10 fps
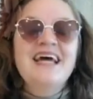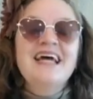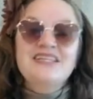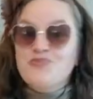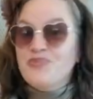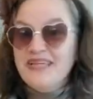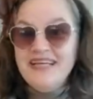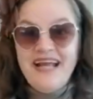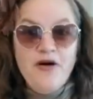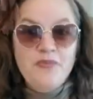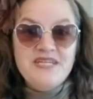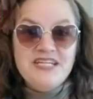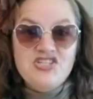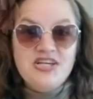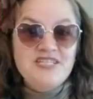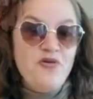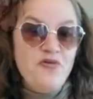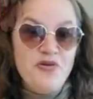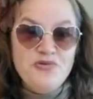It's really going to help digest all those